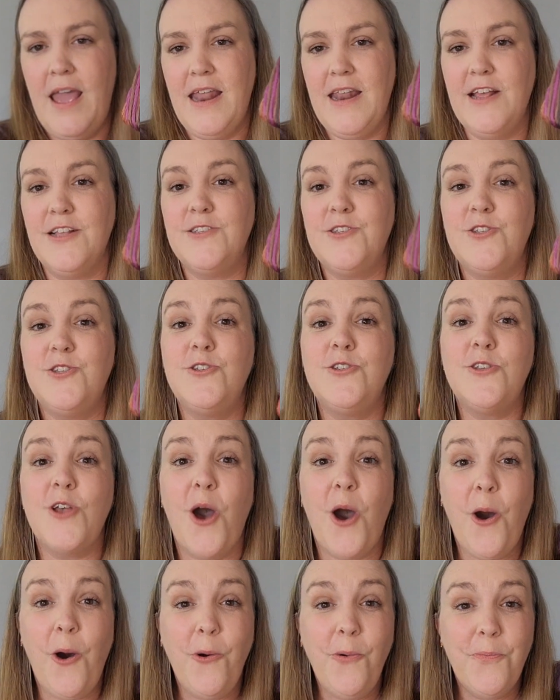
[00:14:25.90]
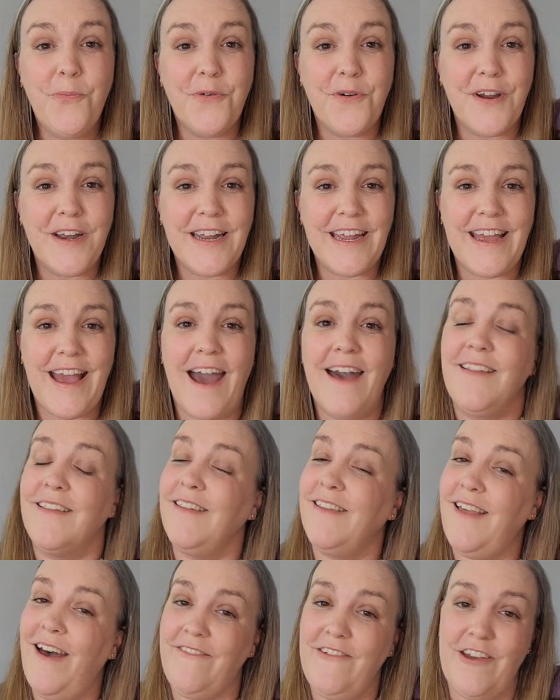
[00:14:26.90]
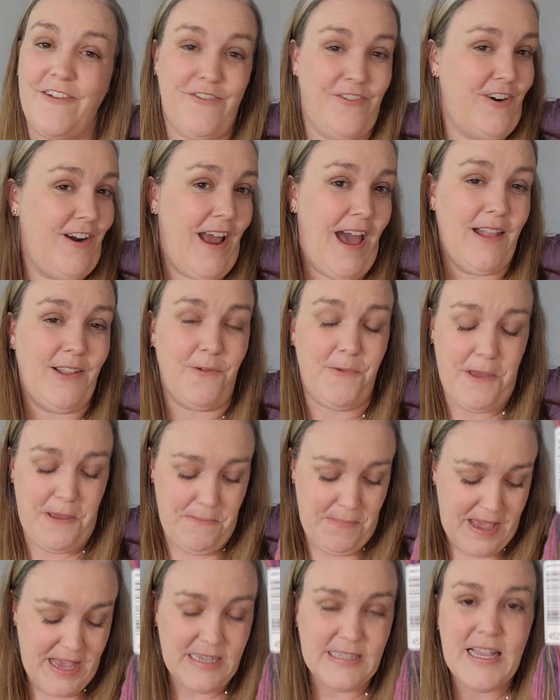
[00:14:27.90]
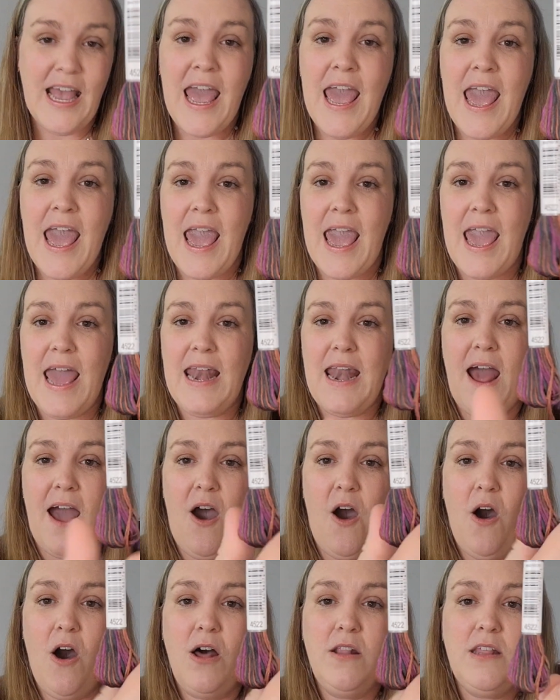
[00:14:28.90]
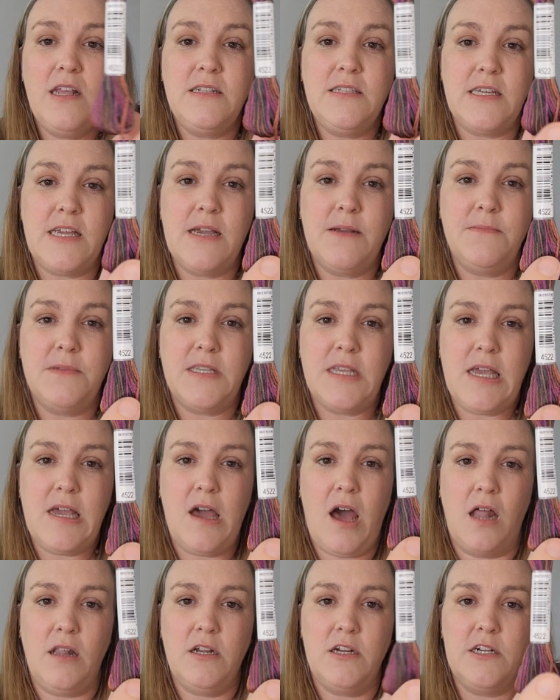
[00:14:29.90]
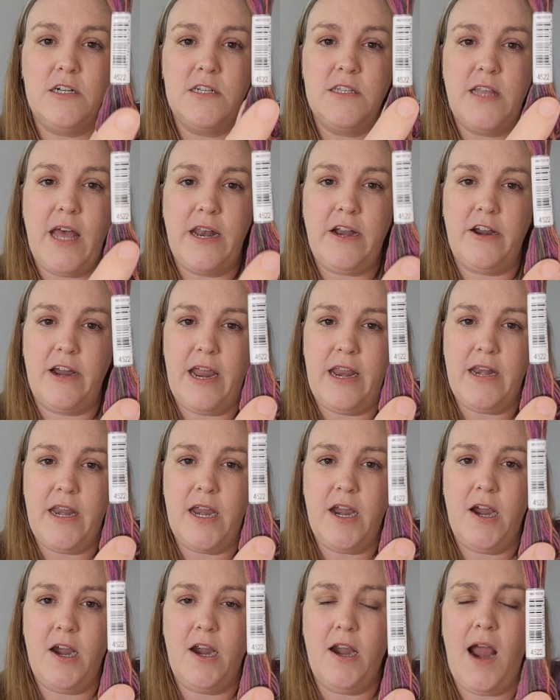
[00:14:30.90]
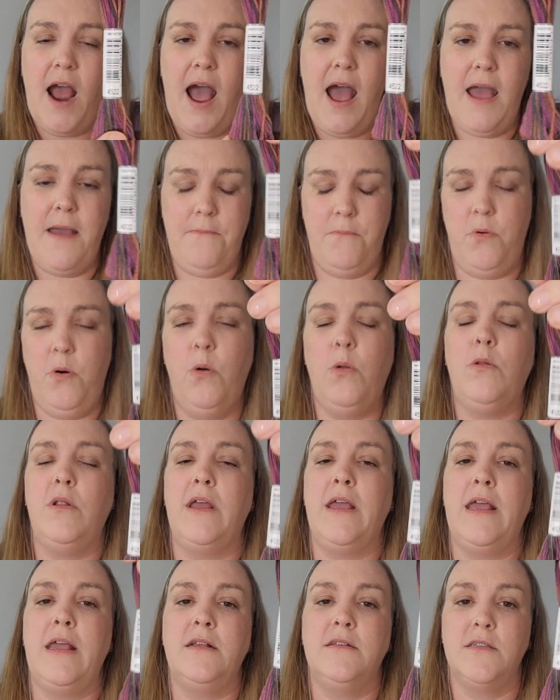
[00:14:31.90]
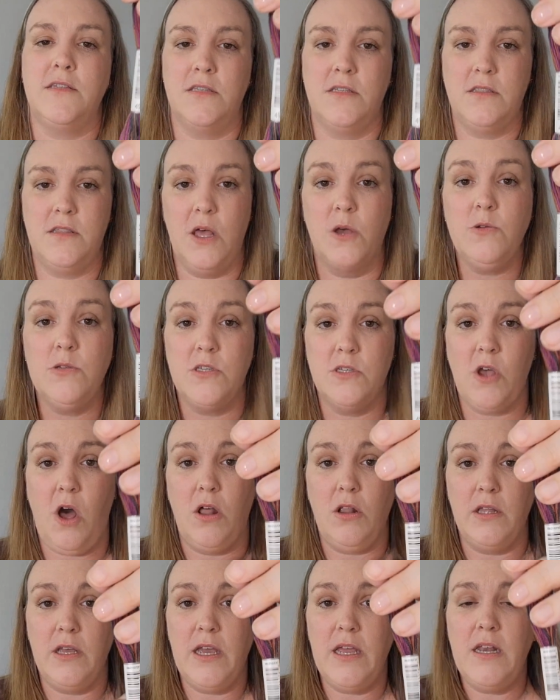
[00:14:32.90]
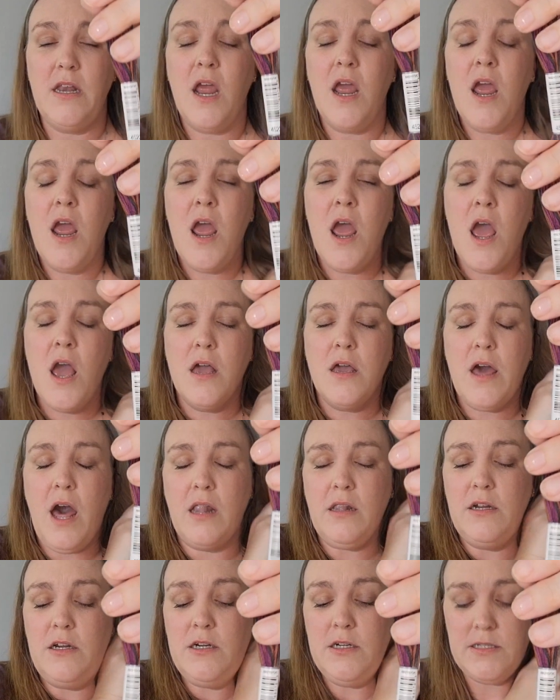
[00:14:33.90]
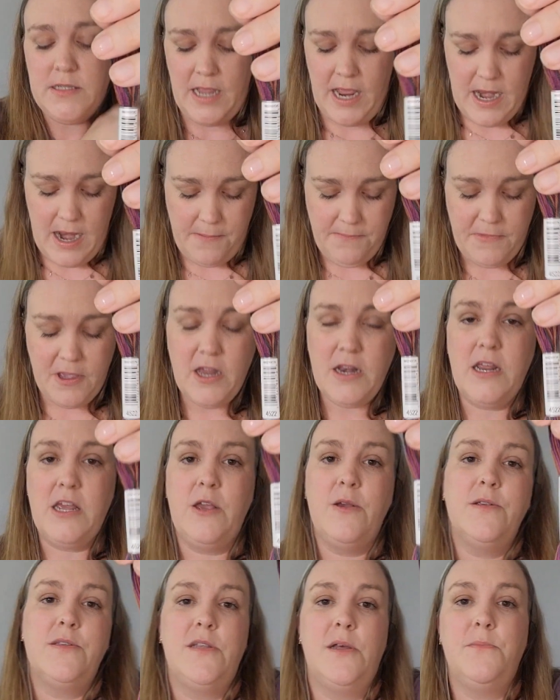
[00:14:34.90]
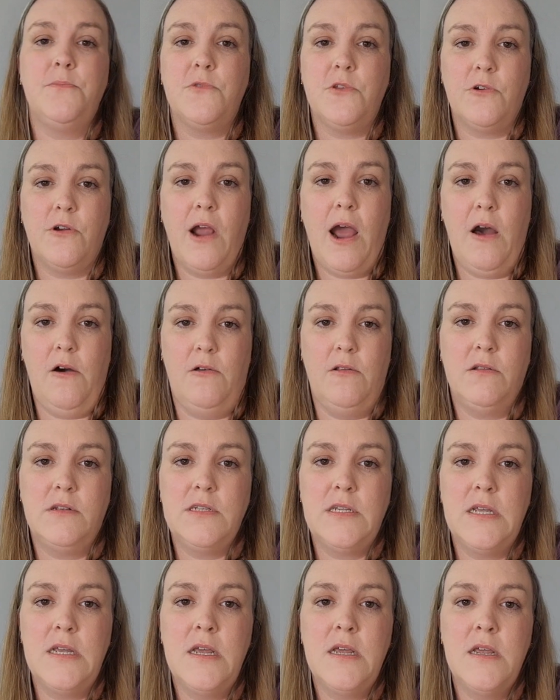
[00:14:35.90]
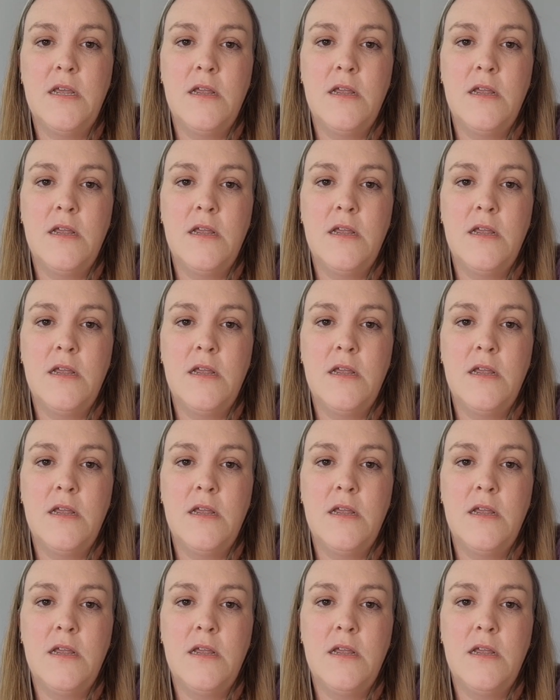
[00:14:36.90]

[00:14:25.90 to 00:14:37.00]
and it's so pretty. I love it for a Halloween piece. And all the DMC colors that are in here, I'm pulling those solid colors, and I'm going to use them throughout